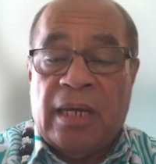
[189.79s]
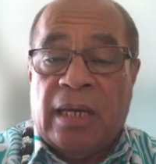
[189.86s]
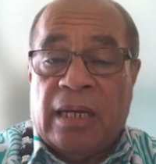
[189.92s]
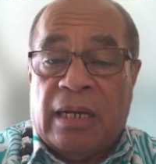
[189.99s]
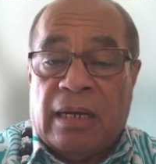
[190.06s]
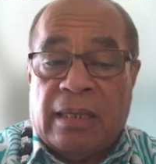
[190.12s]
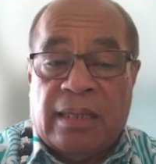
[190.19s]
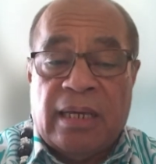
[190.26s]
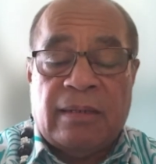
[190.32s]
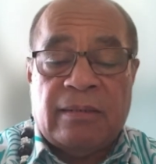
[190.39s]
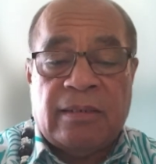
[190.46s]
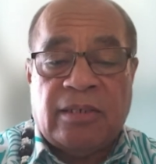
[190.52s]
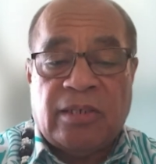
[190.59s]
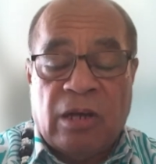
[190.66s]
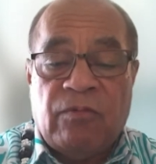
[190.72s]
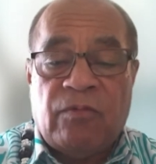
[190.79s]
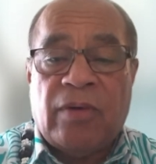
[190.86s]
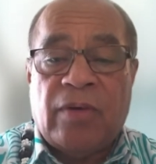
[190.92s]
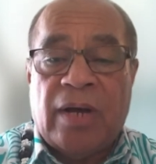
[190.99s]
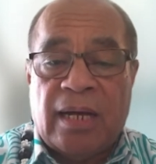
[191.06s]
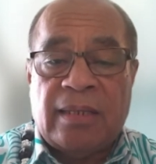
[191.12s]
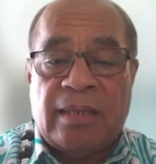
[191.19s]
And I think so
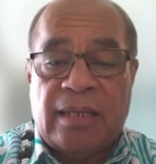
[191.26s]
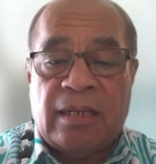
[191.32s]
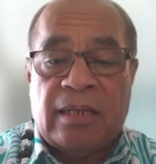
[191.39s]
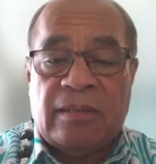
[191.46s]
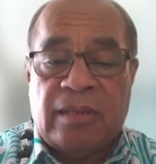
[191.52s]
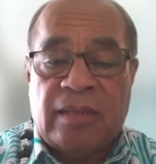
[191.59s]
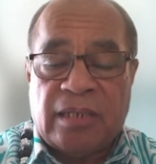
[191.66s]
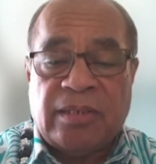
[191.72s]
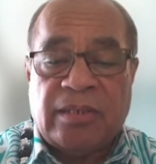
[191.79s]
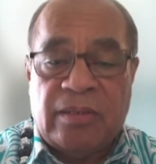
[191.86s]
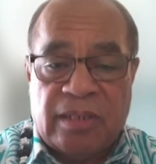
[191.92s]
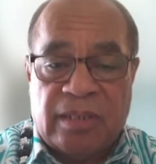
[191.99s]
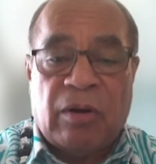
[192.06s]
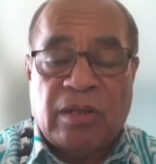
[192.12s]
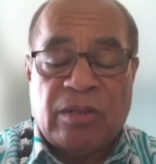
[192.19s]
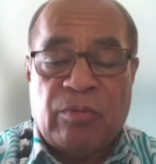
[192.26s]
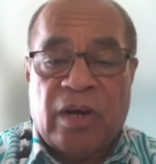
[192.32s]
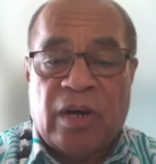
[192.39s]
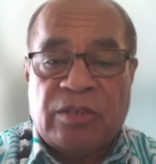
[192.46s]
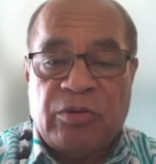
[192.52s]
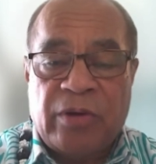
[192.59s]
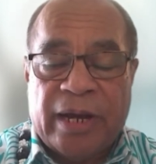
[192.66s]
far they're, they're, they're on the
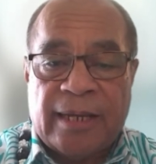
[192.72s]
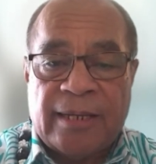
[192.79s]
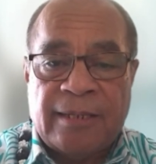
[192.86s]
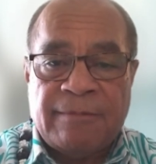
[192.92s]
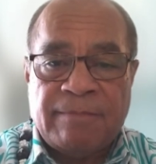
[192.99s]
right track.